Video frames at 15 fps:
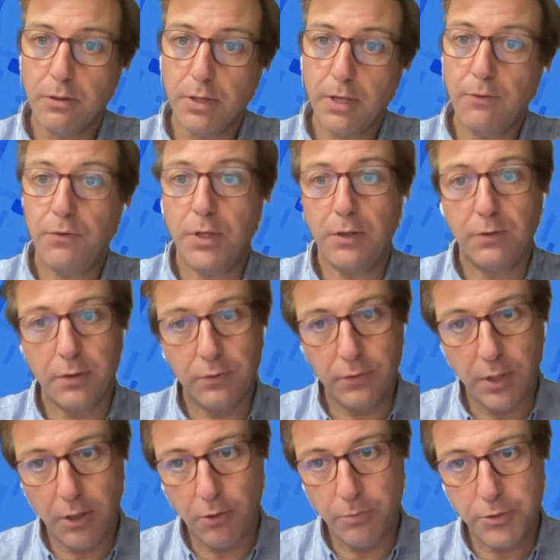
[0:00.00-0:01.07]
if this is
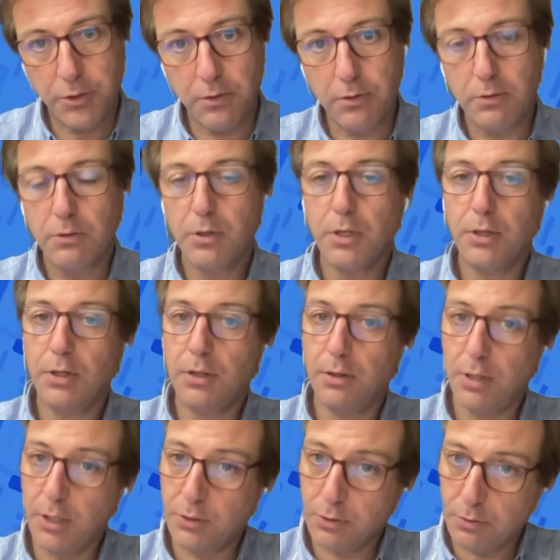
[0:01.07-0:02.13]
the option,
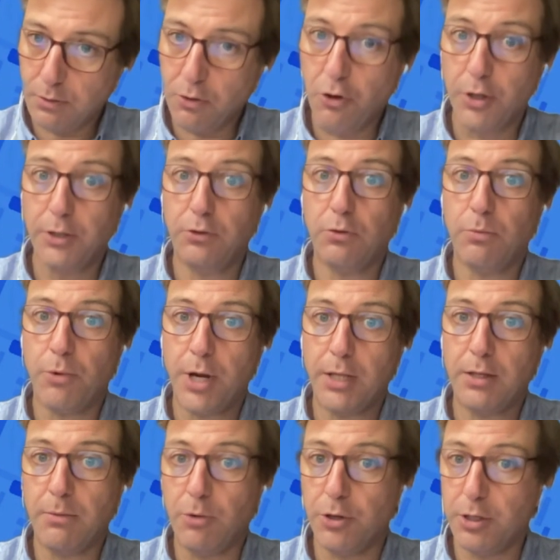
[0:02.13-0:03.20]
is going to
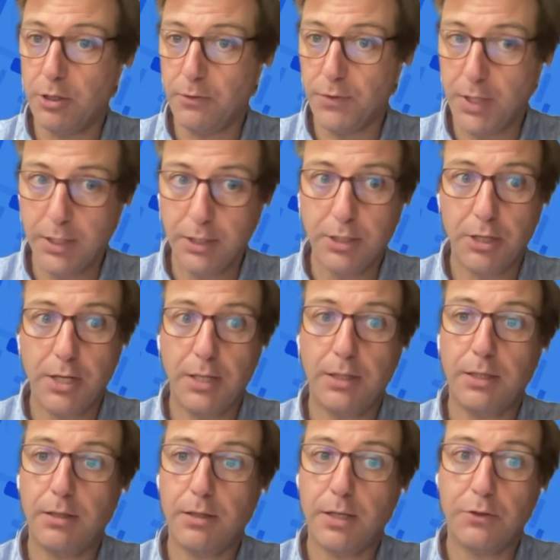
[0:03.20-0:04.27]
break the model of the internet
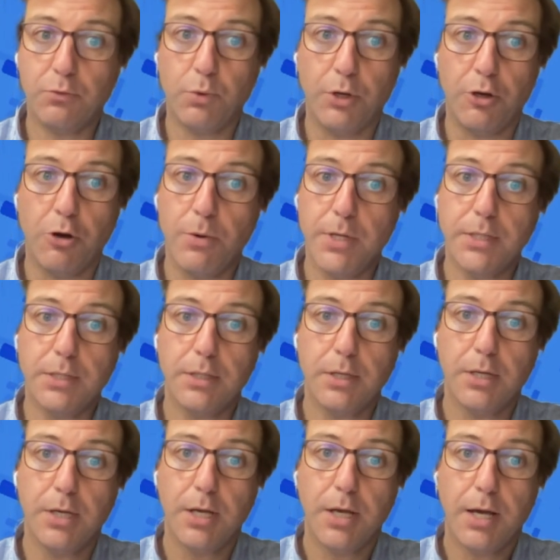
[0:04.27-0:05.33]
as we know it,
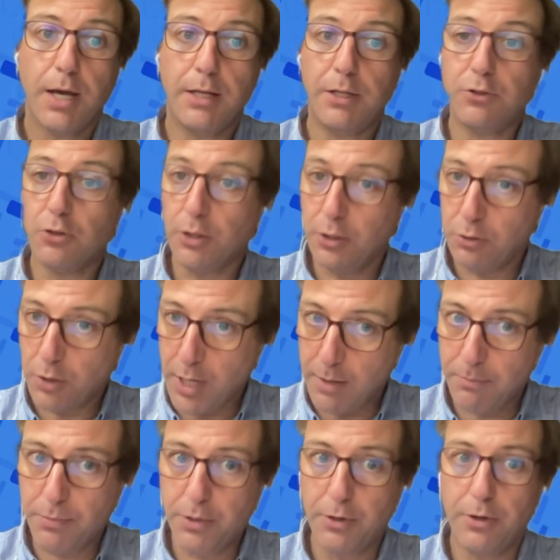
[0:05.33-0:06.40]
and it's going to
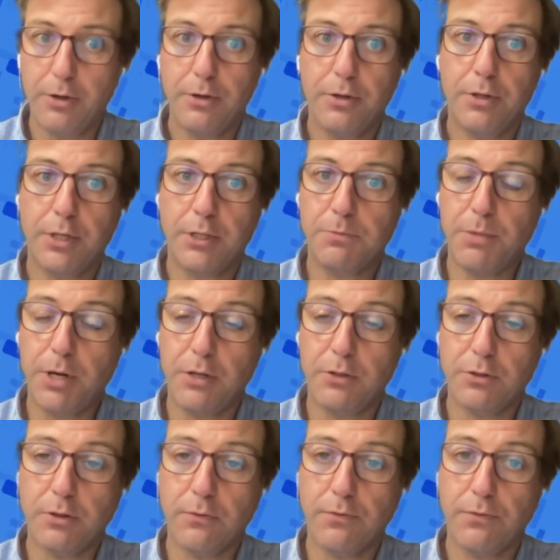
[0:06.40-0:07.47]
hamper the
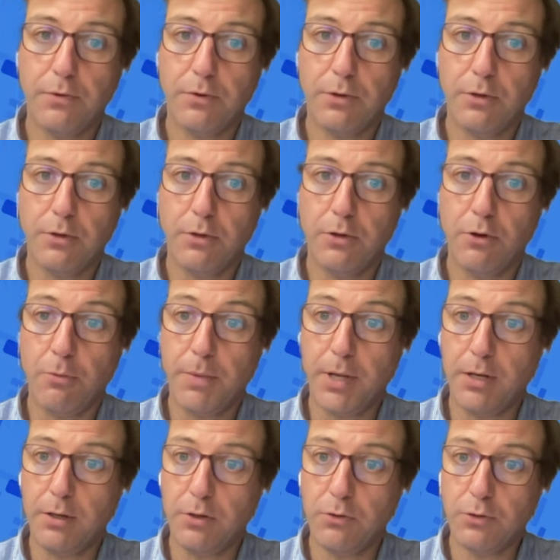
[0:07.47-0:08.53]
experience of
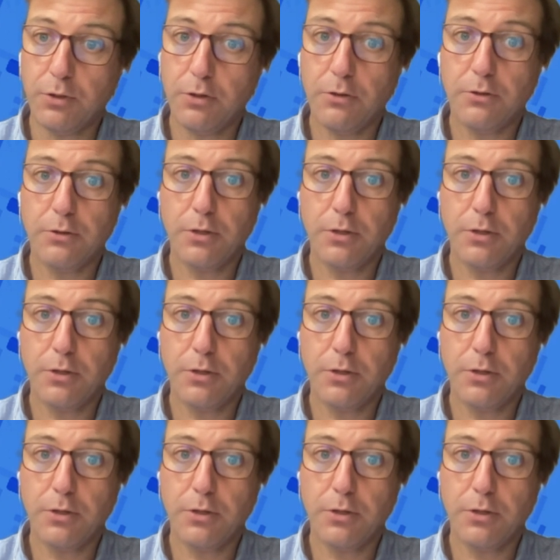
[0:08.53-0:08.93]
European users.